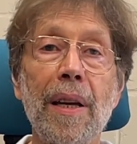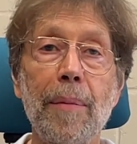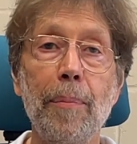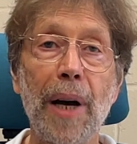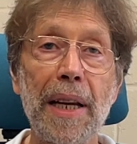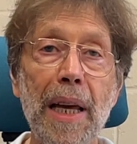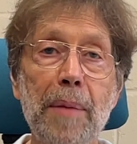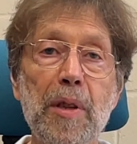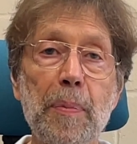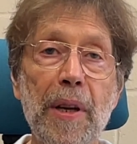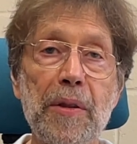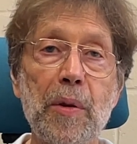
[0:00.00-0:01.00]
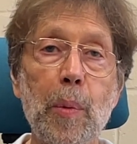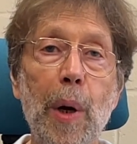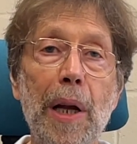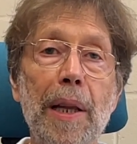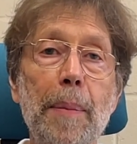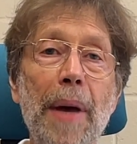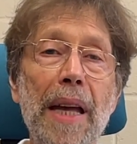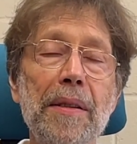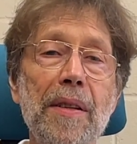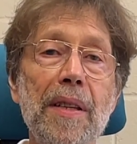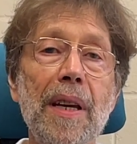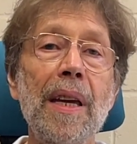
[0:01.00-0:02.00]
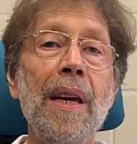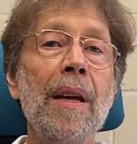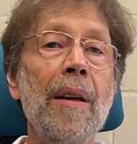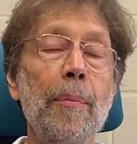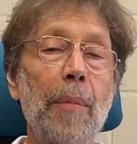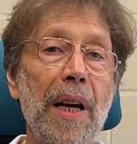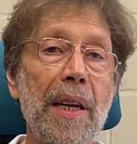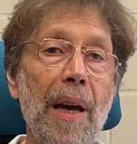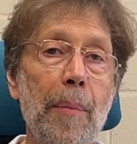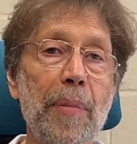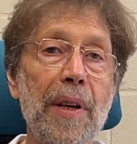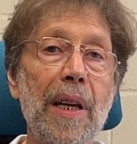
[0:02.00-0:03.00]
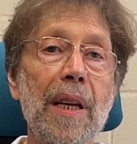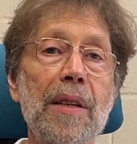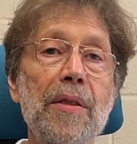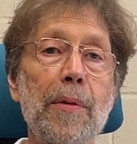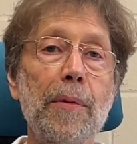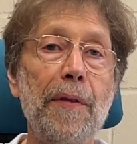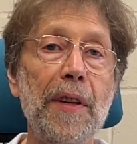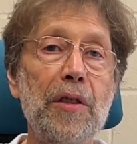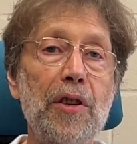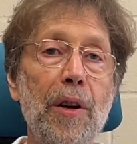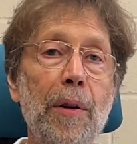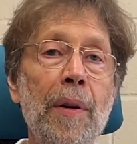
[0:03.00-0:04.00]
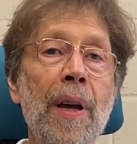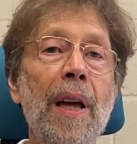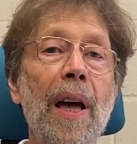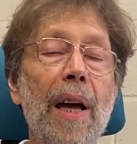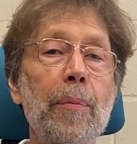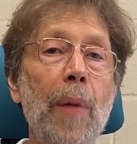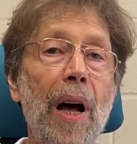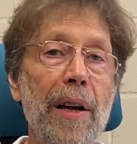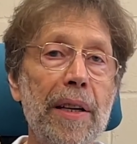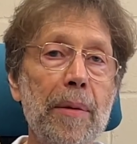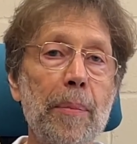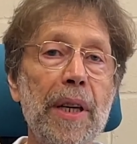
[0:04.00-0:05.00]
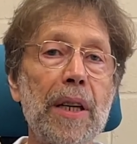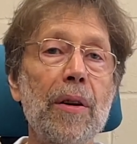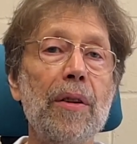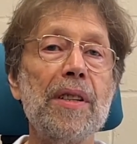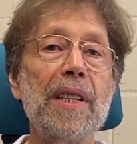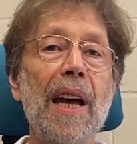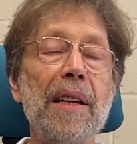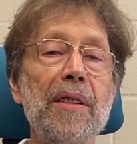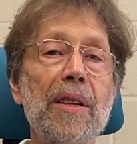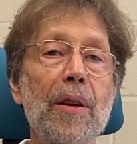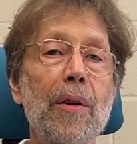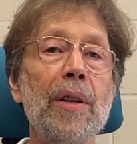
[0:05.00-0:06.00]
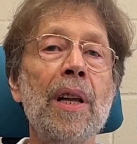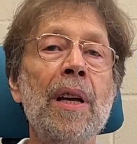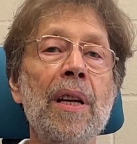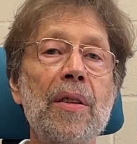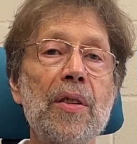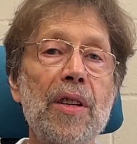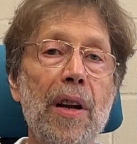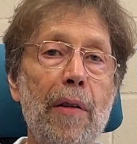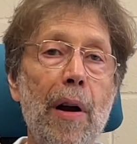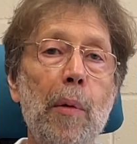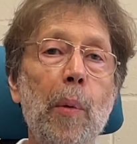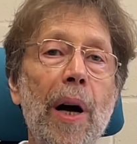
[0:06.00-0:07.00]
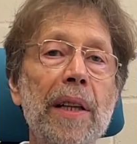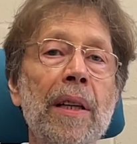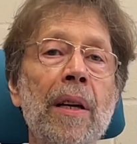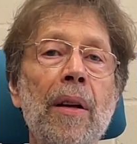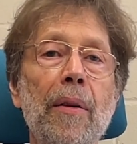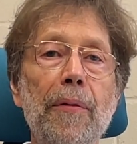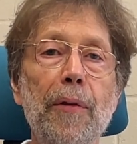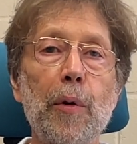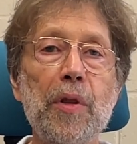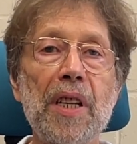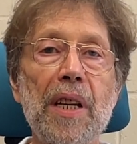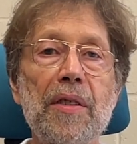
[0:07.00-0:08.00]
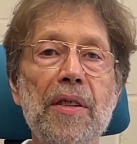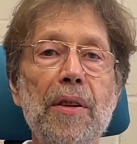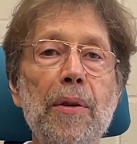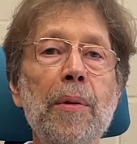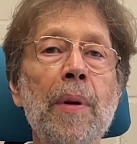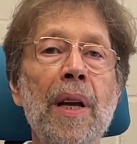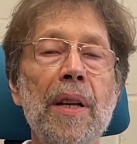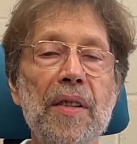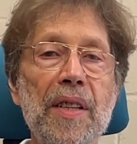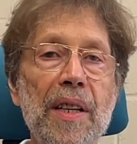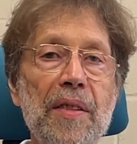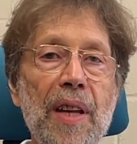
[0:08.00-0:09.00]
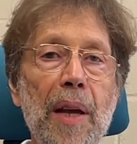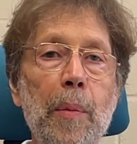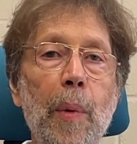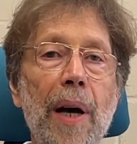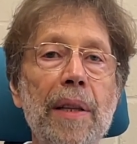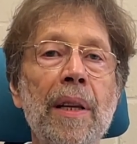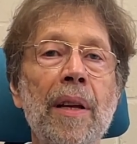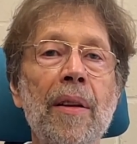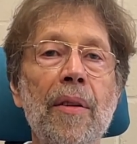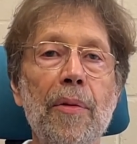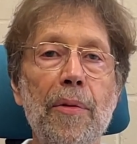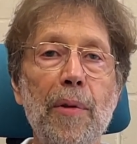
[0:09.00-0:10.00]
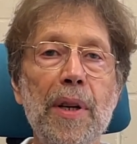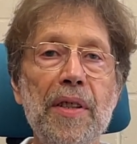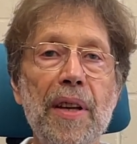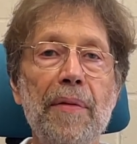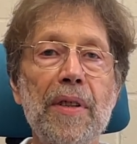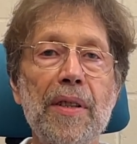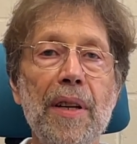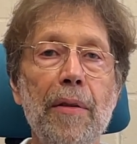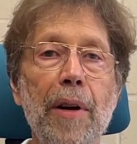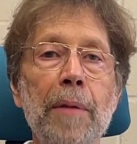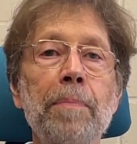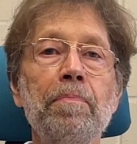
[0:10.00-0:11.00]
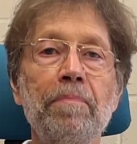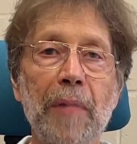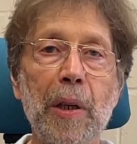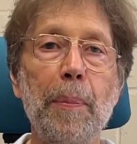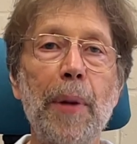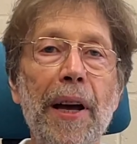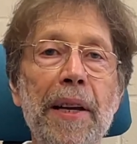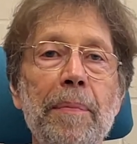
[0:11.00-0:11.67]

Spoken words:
My name's Pasquale Nancy. My company is Ufficio, and I can be contacted on 01 462 681 370. Goodbye.